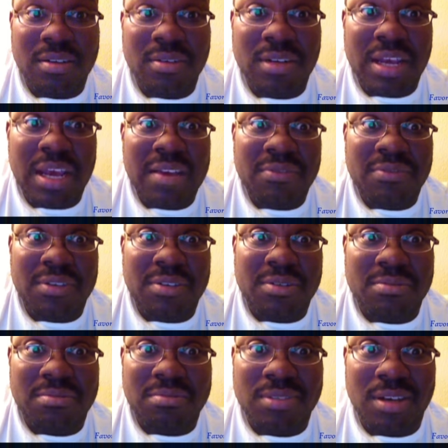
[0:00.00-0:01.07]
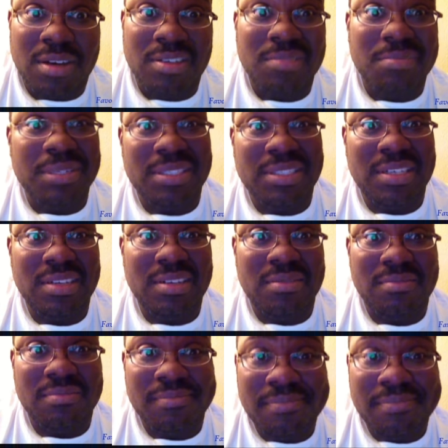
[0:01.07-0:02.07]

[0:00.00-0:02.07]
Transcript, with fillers: on the iPhone, talking to myself.